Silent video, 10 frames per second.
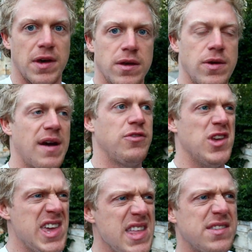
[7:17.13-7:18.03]
you have
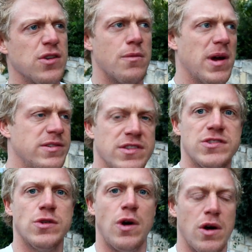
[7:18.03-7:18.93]
to eat so much. It's
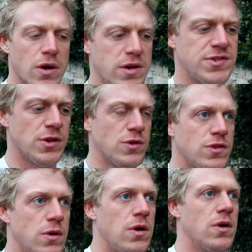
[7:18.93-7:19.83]
so hard, so
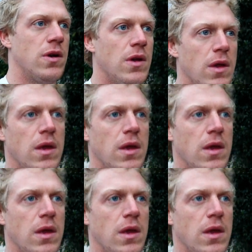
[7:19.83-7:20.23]
hard.